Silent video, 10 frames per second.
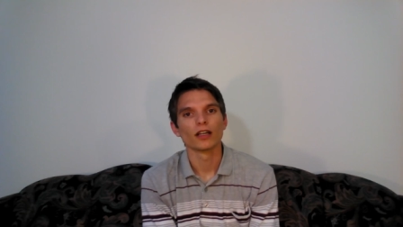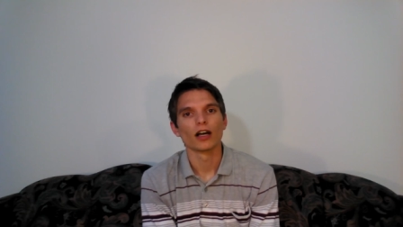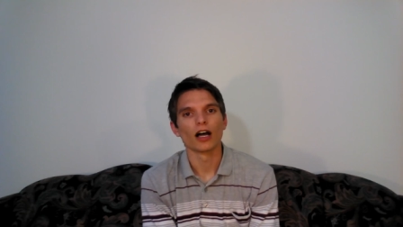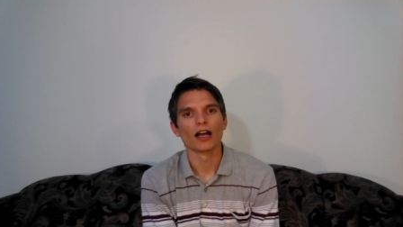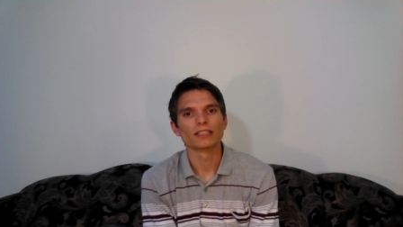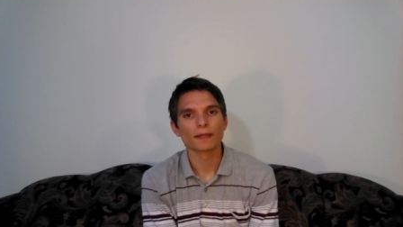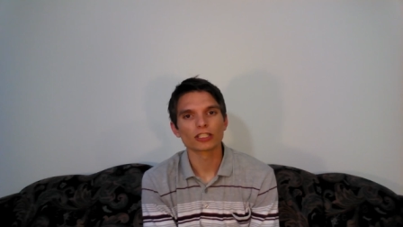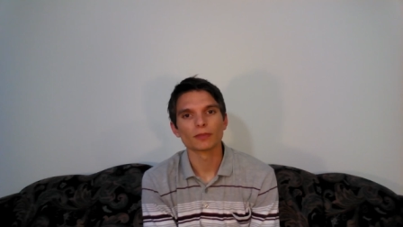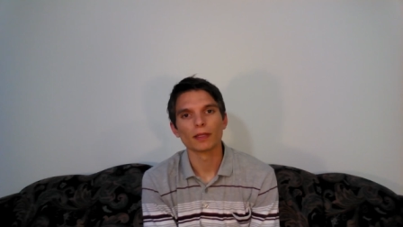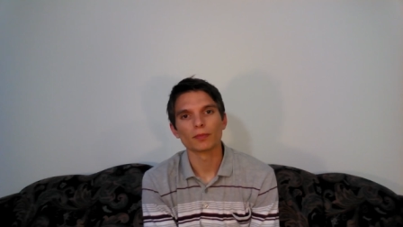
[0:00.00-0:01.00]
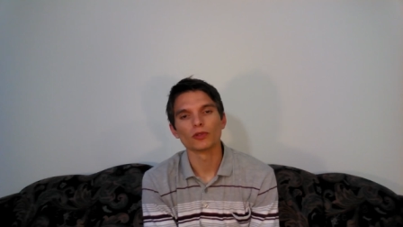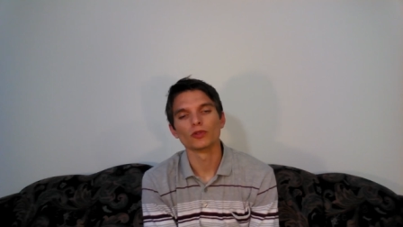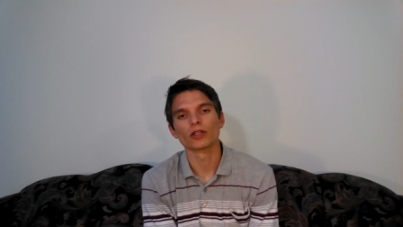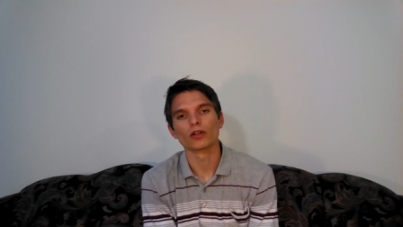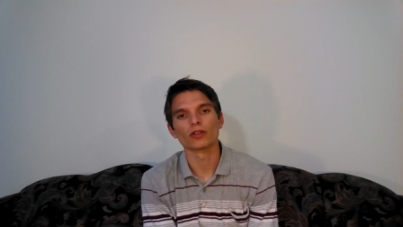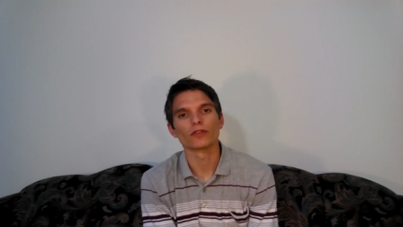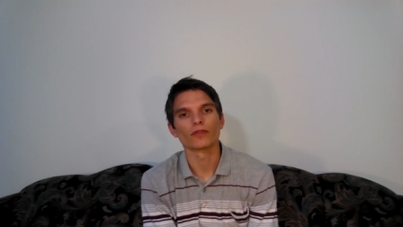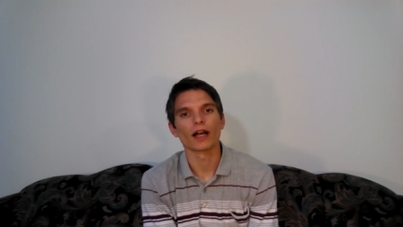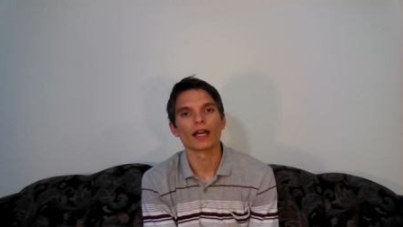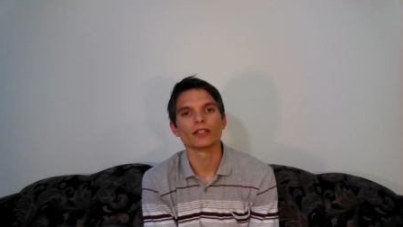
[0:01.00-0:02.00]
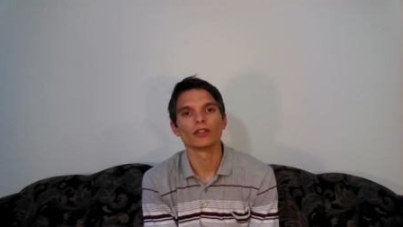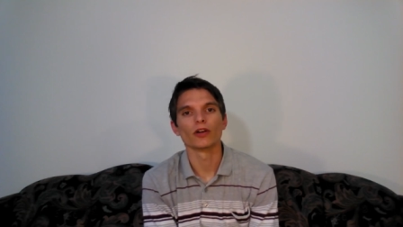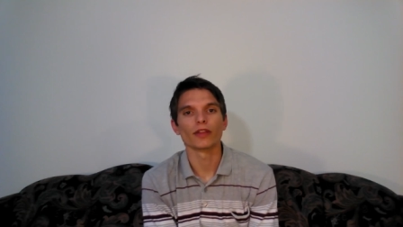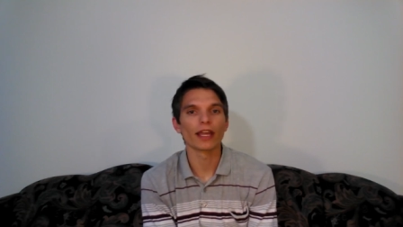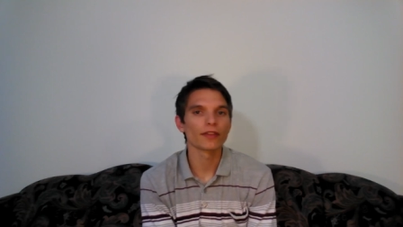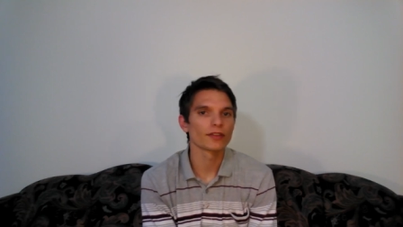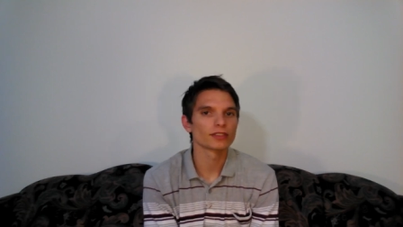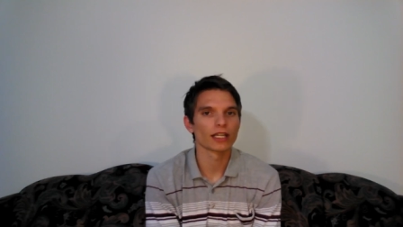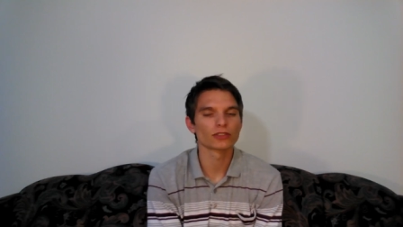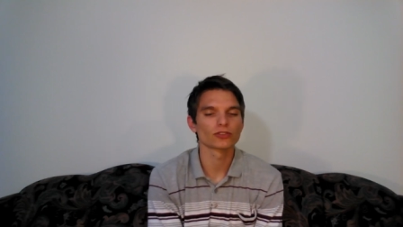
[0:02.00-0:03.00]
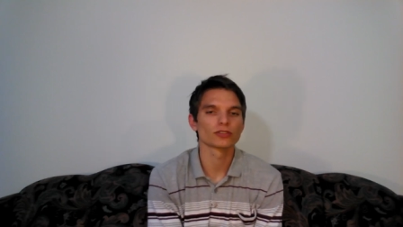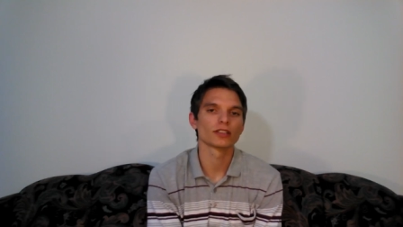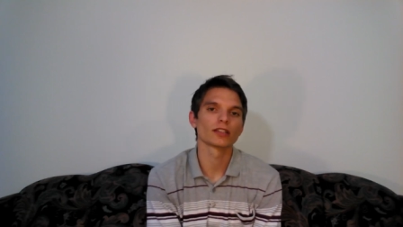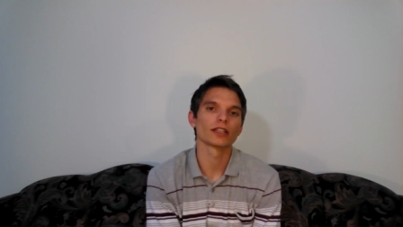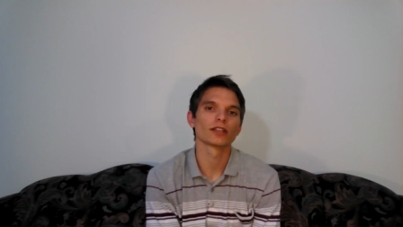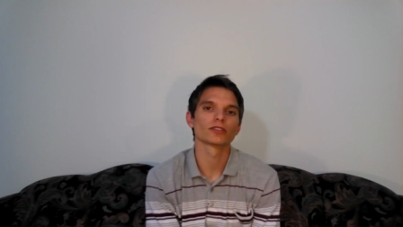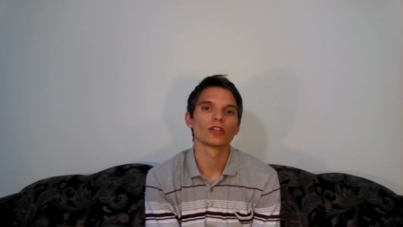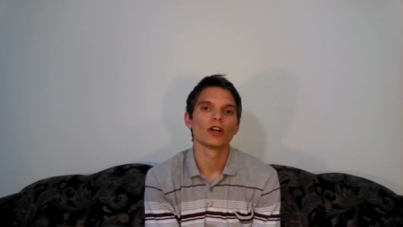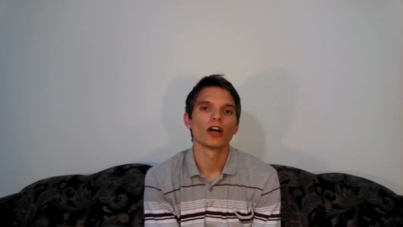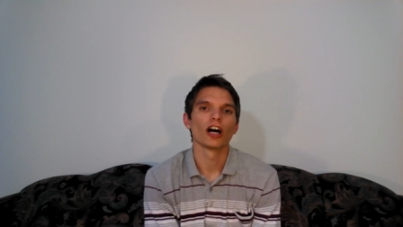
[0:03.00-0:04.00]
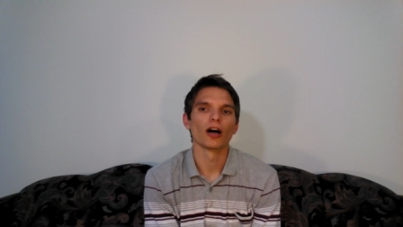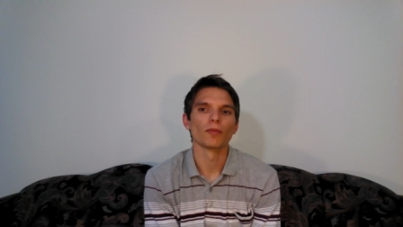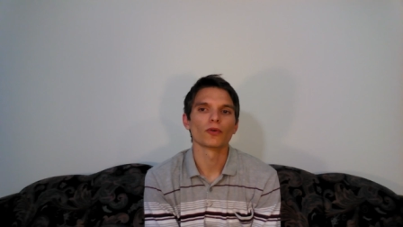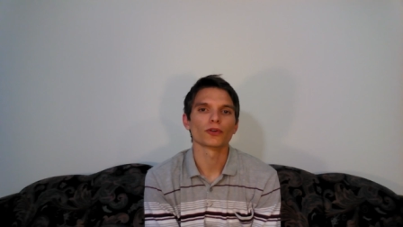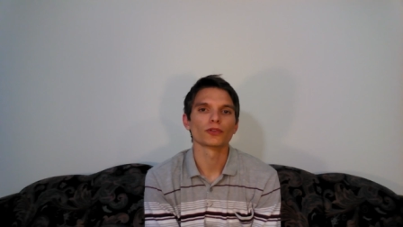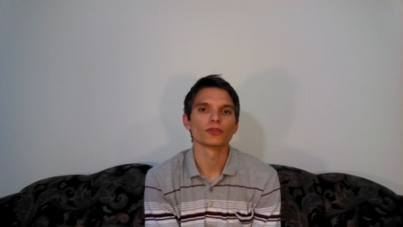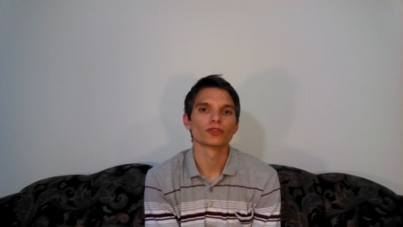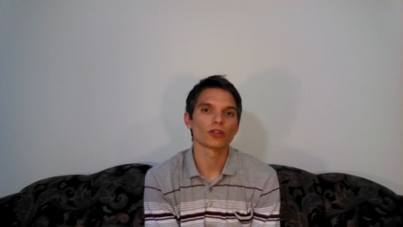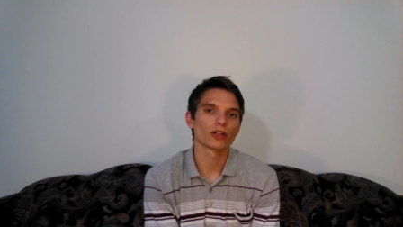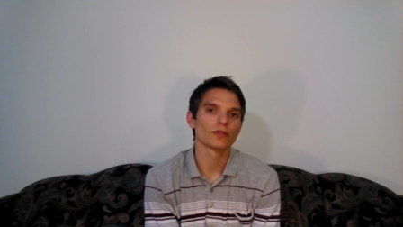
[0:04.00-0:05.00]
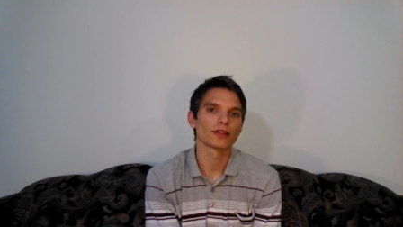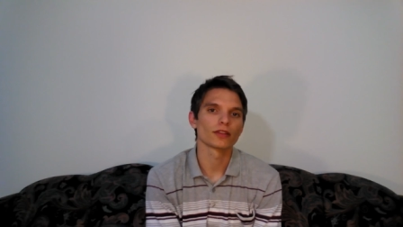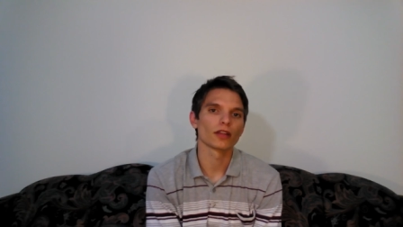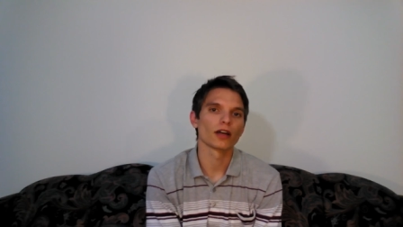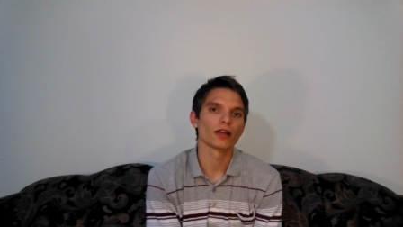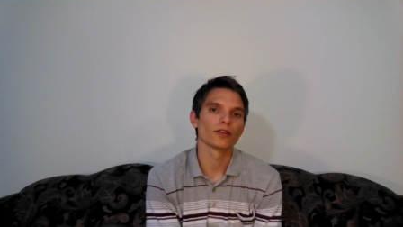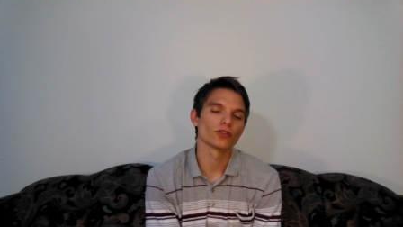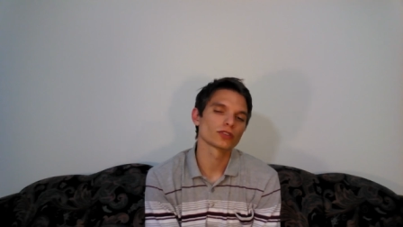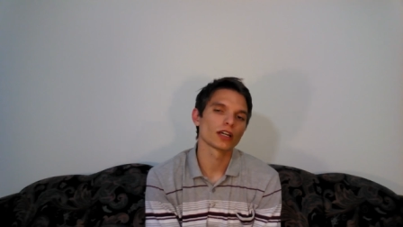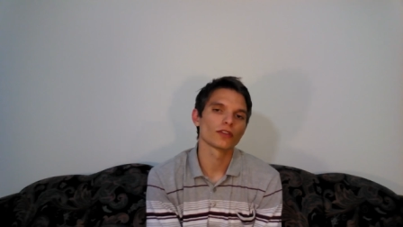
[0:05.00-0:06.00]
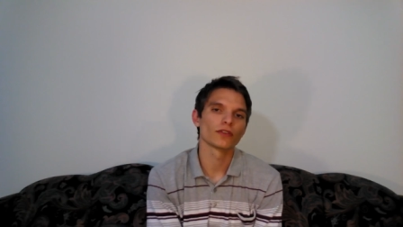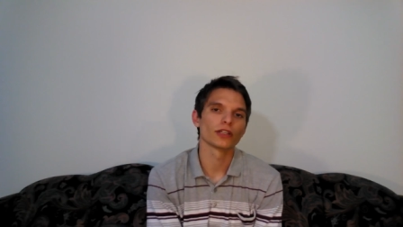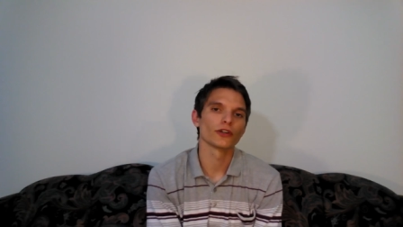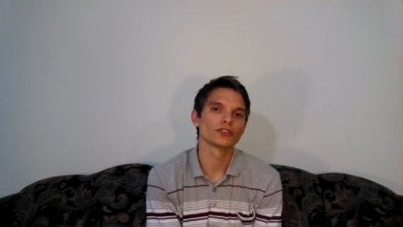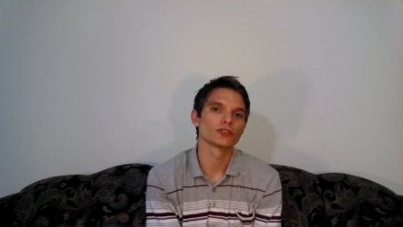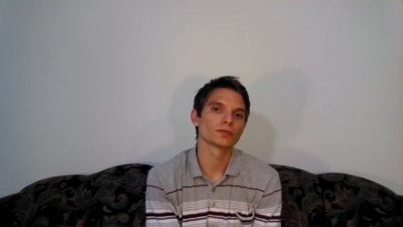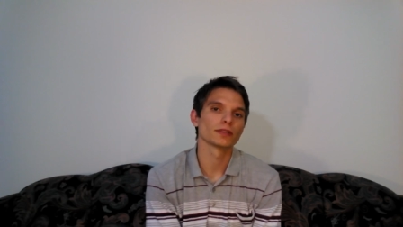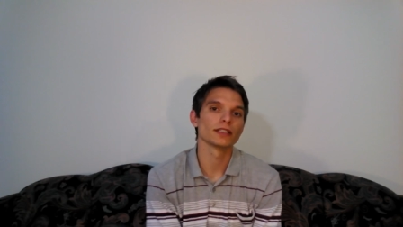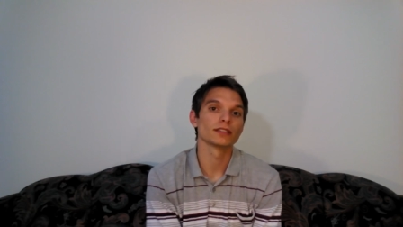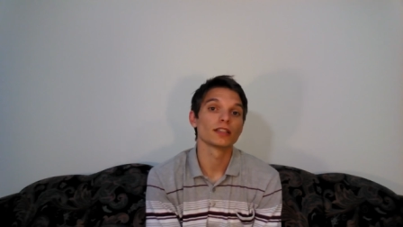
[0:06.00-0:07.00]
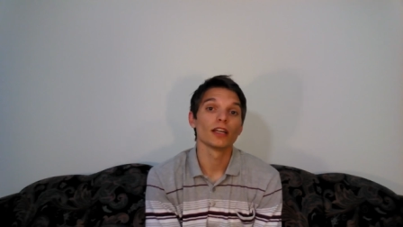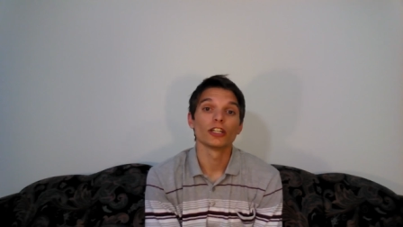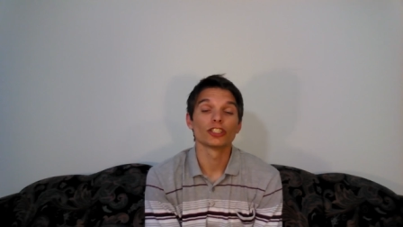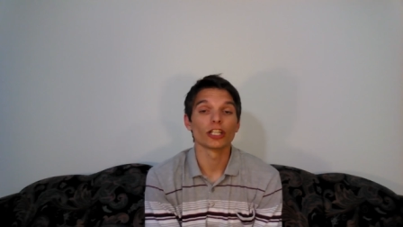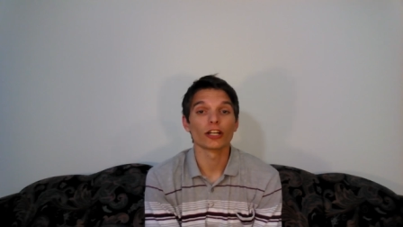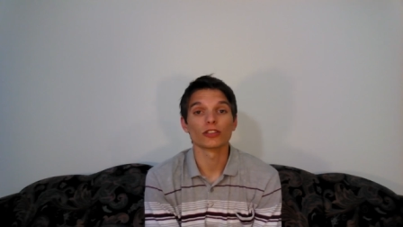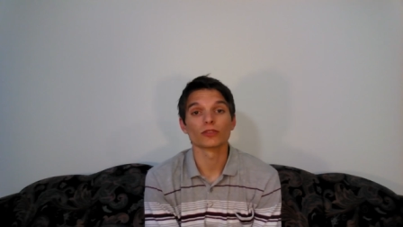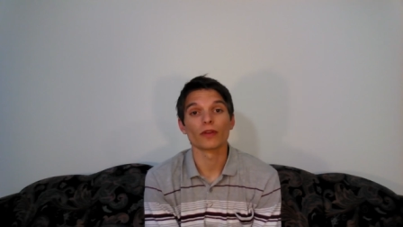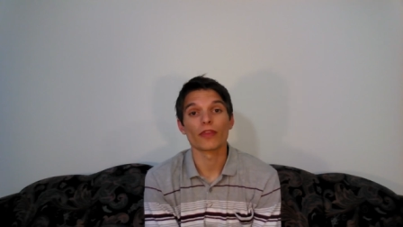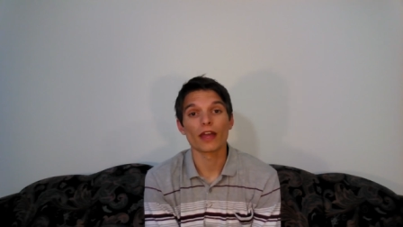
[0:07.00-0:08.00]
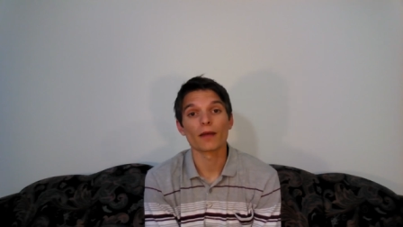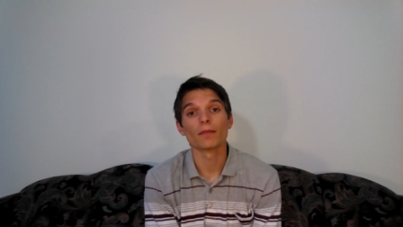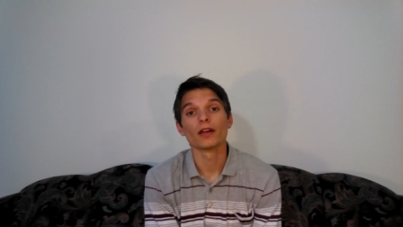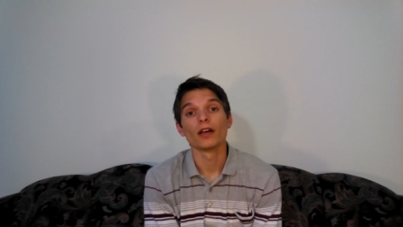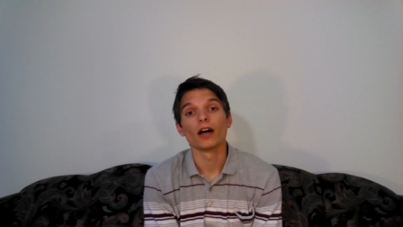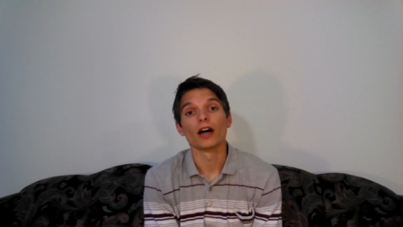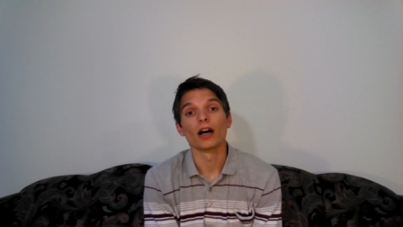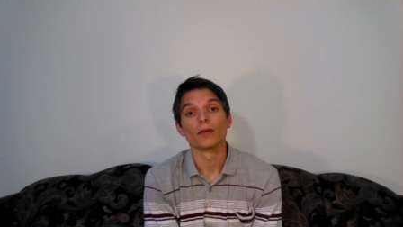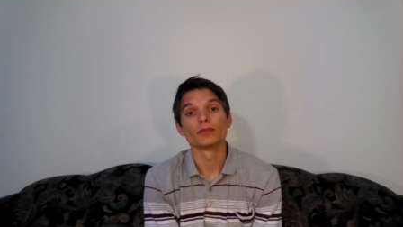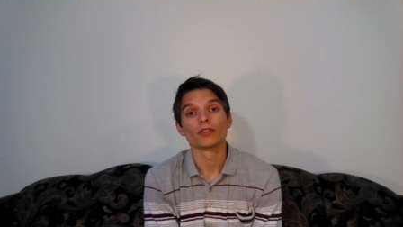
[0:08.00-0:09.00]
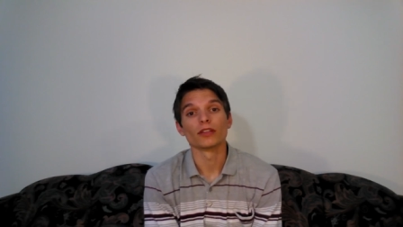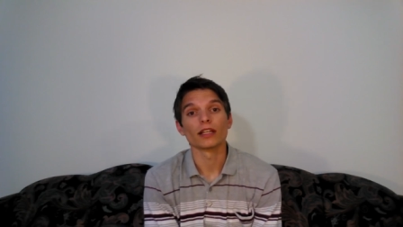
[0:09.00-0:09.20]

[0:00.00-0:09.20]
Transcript: Uh, especially people who can only find, you know, the atheist answers to things, um, or who struggle with uh, those kind of videos. Please share this with them um, so that they